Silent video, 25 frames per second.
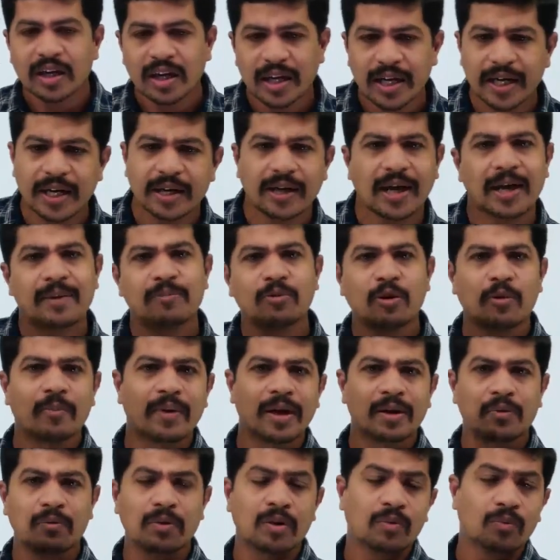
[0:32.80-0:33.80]
In time
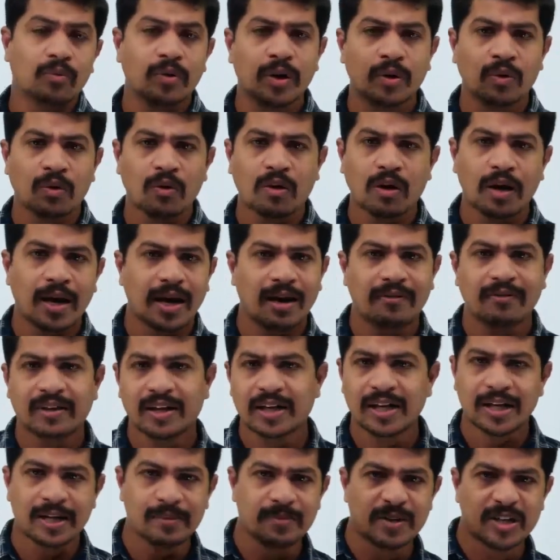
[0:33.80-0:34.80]
domain, we do not have
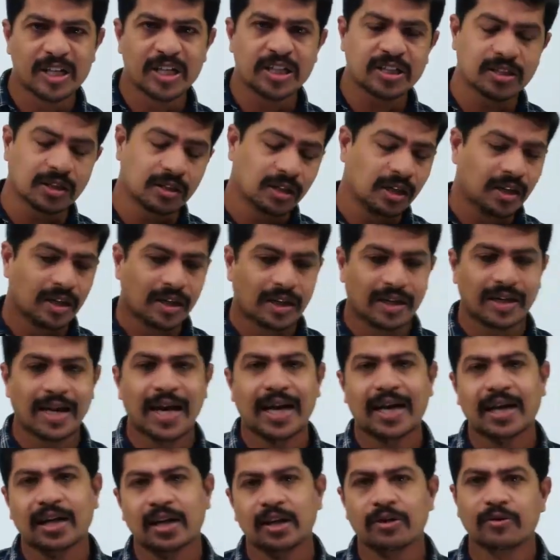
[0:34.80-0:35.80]
any limitation,
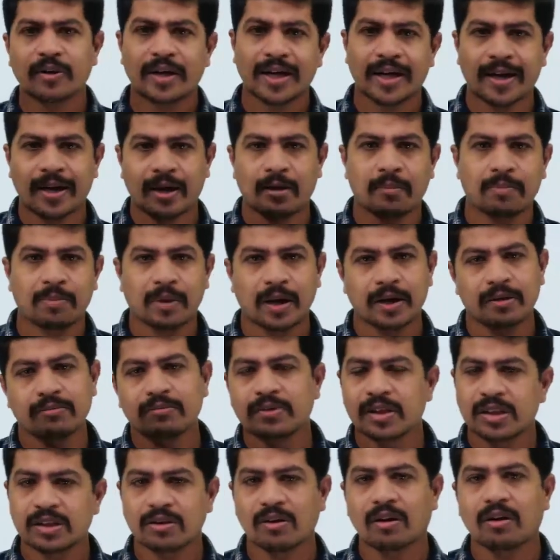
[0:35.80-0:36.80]
directly we can apply.
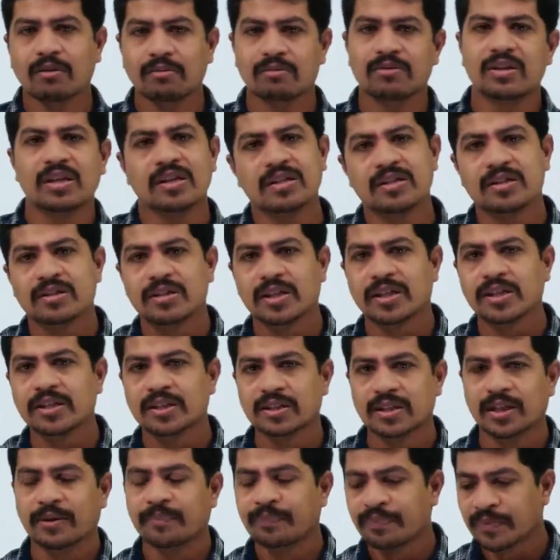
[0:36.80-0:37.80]
We saw these
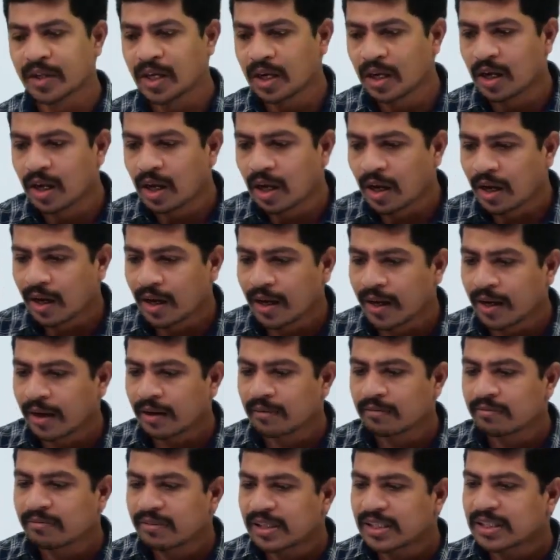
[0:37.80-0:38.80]
things.
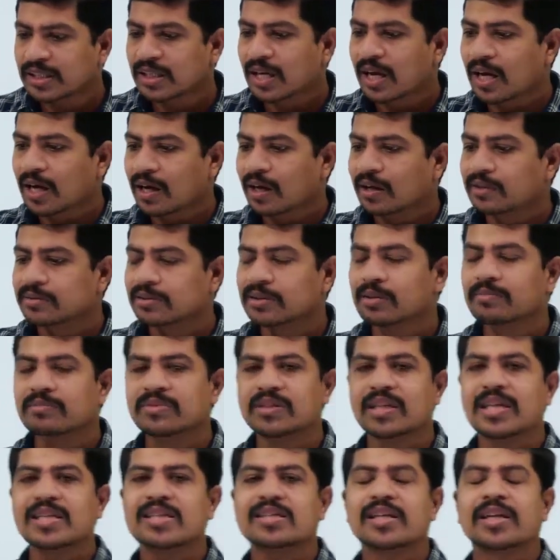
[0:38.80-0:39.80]
And we saw some
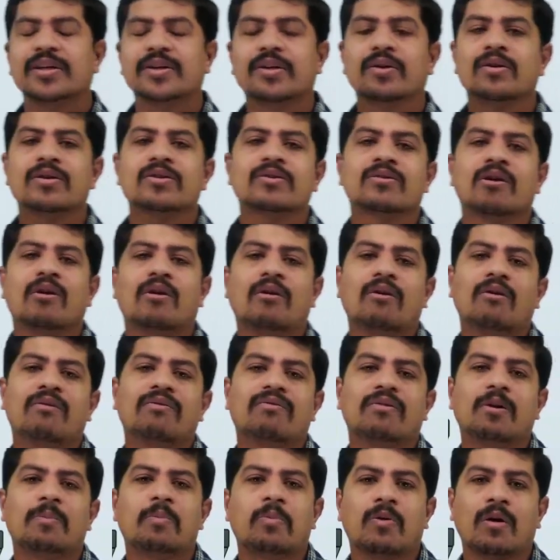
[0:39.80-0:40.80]
just introduction of
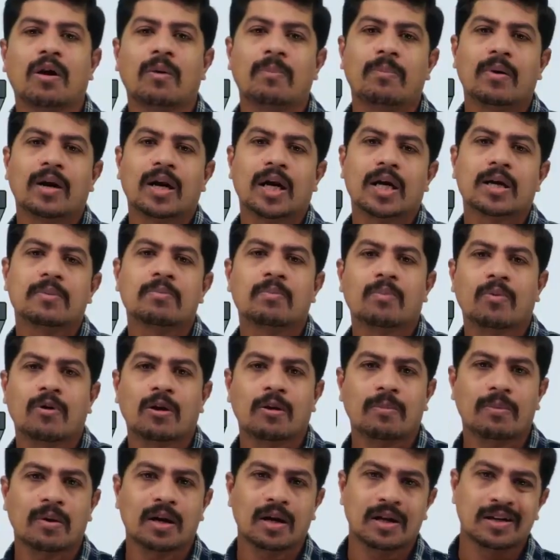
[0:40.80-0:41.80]
proper,
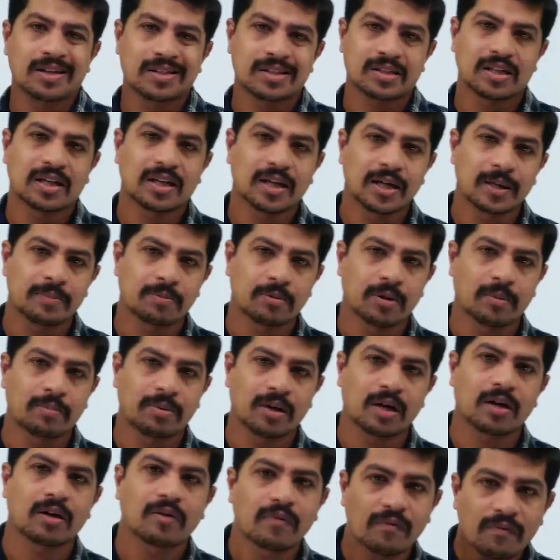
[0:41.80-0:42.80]
improper and strictly
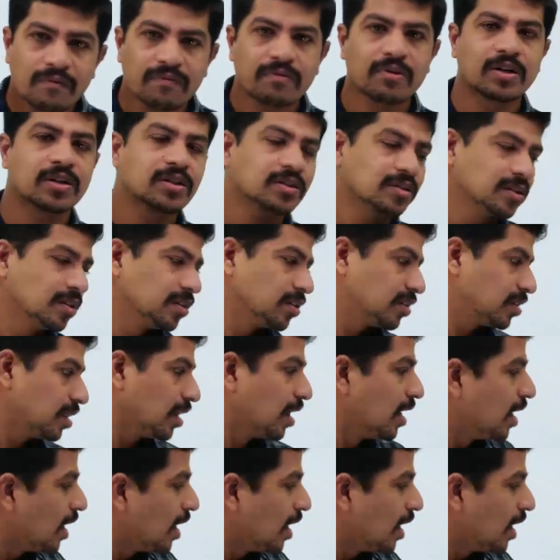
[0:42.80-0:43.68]
proper functions.